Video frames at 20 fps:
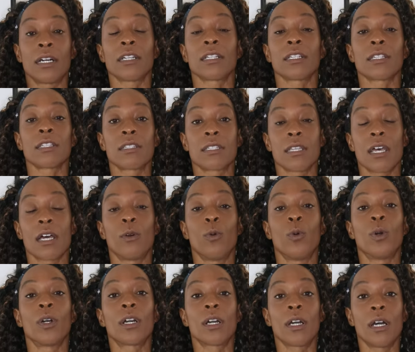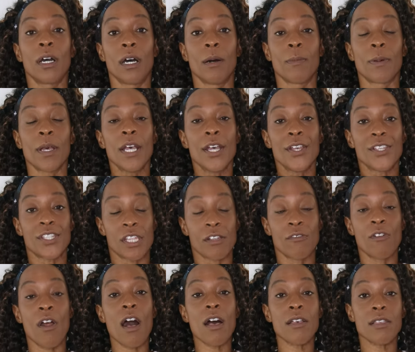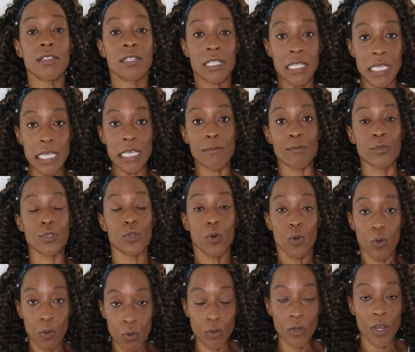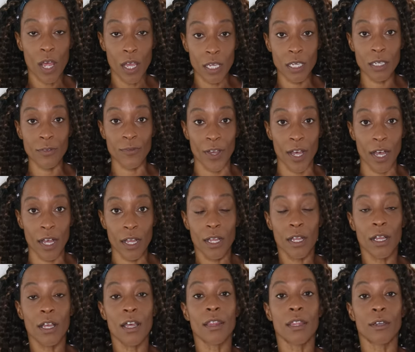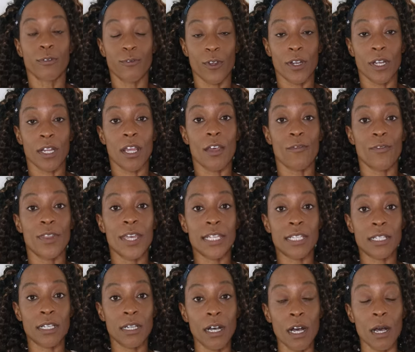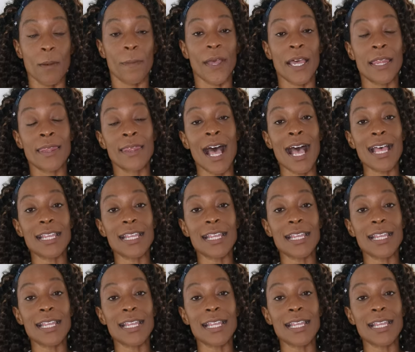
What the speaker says: cut and sew cup. So there are seams all over the front of this cup, and